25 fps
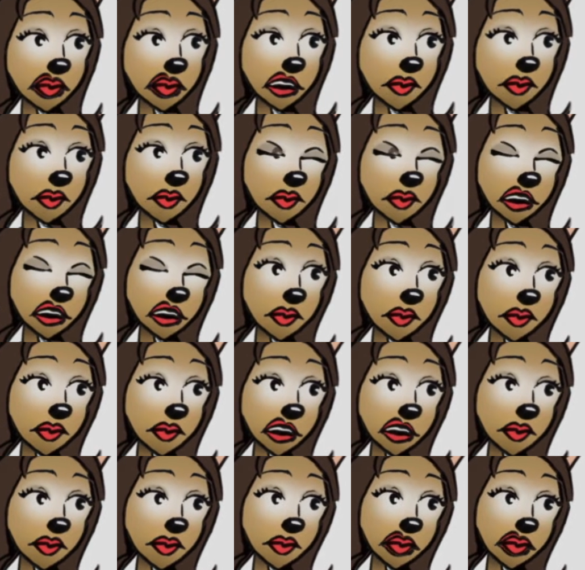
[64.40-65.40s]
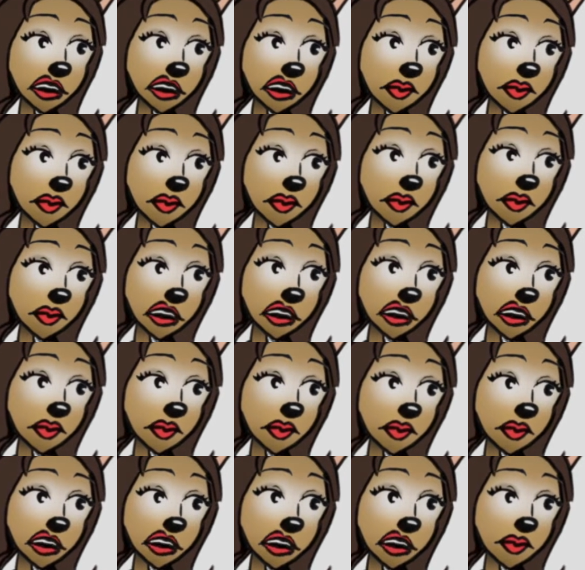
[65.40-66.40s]
and kick out or move his
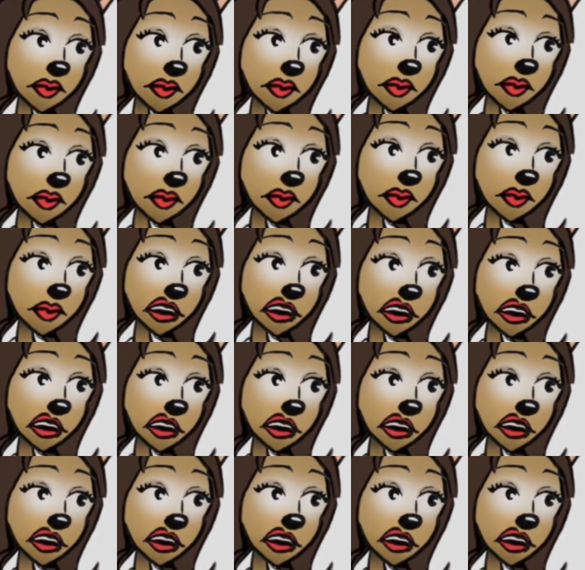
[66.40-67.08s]
arms around while